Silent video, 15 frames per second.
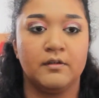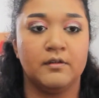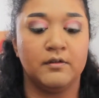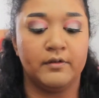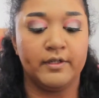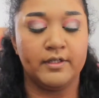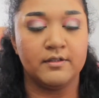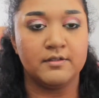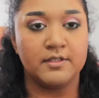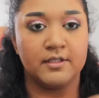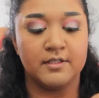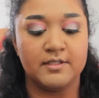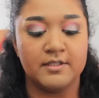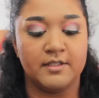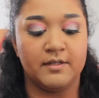L'Oreal
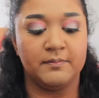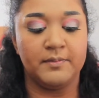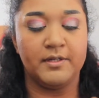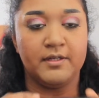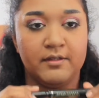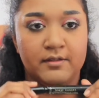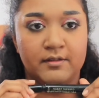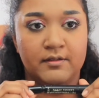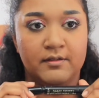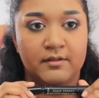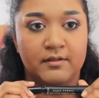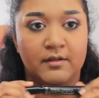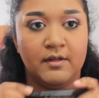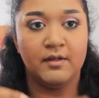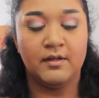Telescopic
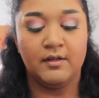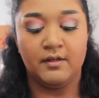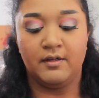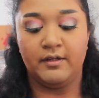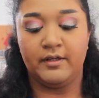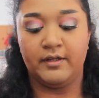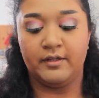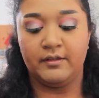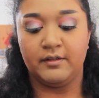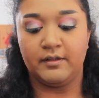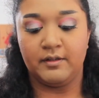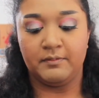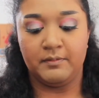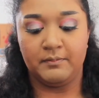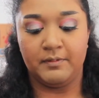in
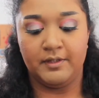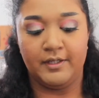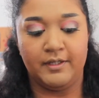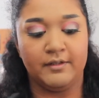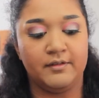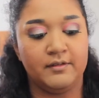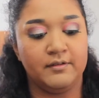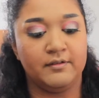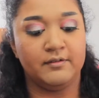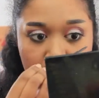Carbon Black.